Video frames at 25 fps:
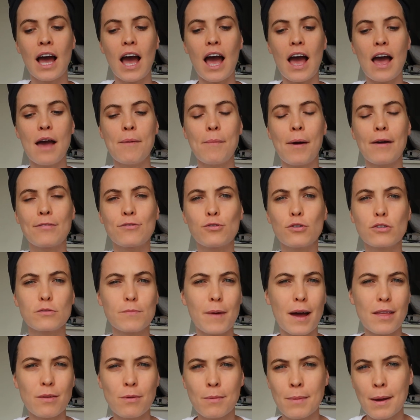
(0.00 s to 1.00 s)
I've talked
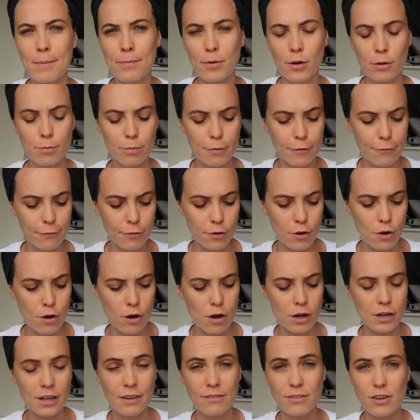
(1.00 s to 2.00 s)
about them on my blog
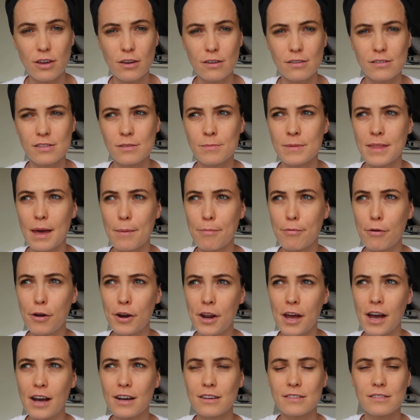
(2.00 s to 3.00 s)
before. I've used some of their
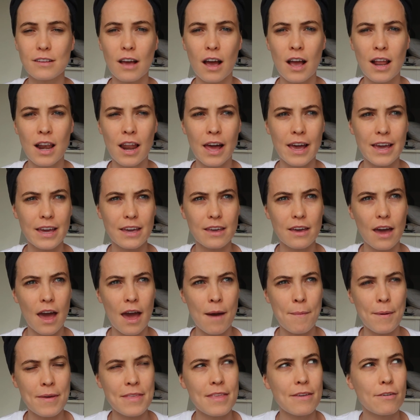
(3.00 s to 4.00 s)
products that I like.
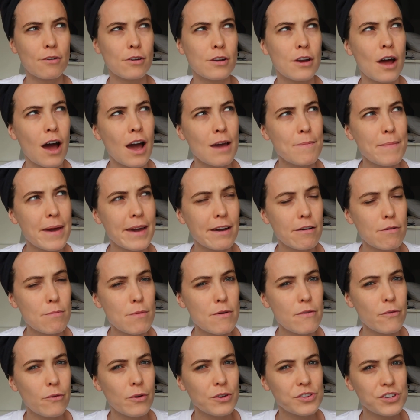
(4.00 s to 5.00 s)
I think they've got an eye makeup
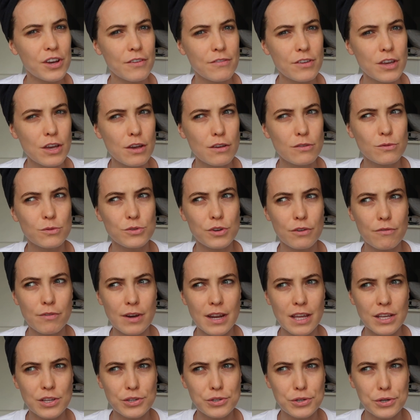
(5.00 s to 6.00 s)
remover which I've used, which I
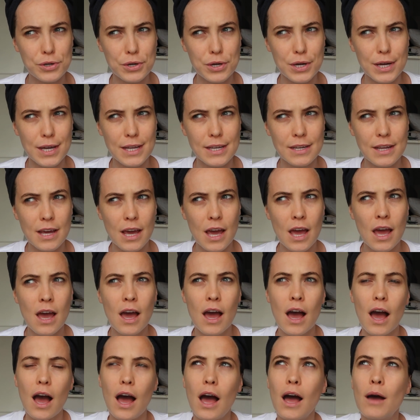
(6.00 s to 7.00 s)
really enjoyed.
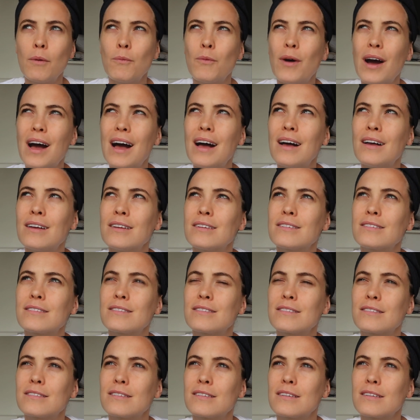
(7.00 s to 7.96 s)
What else?